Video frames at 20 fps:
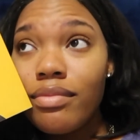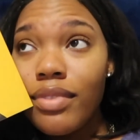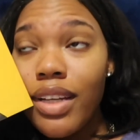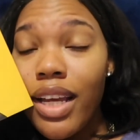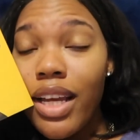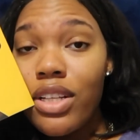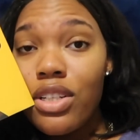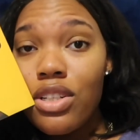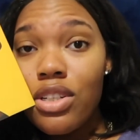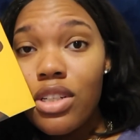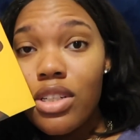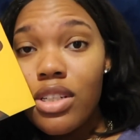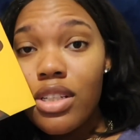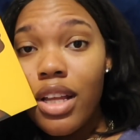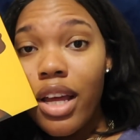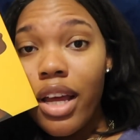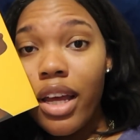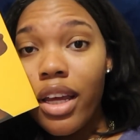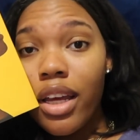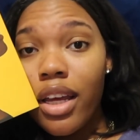It's just
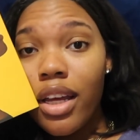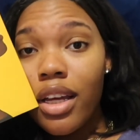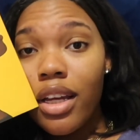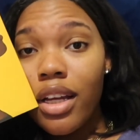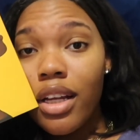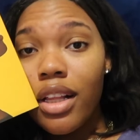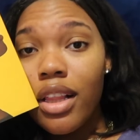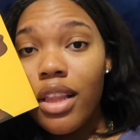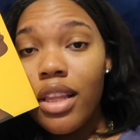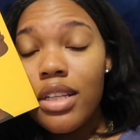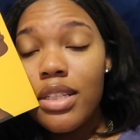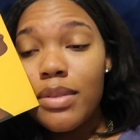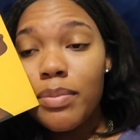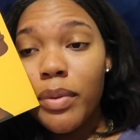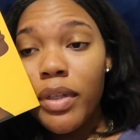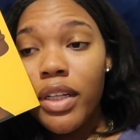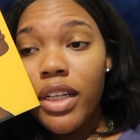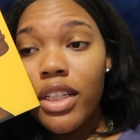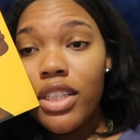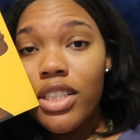like, this
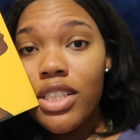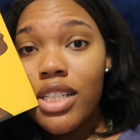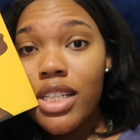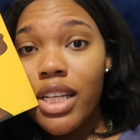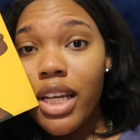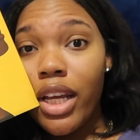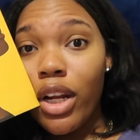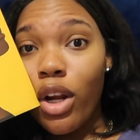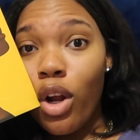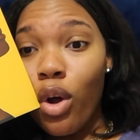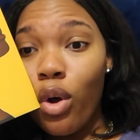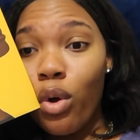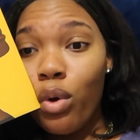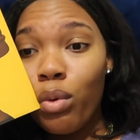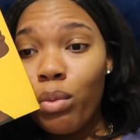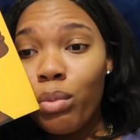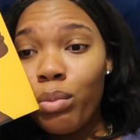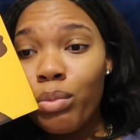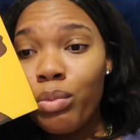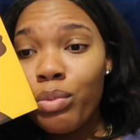book just hit
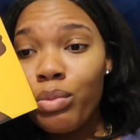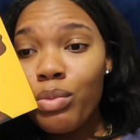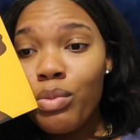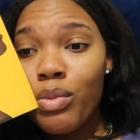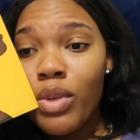home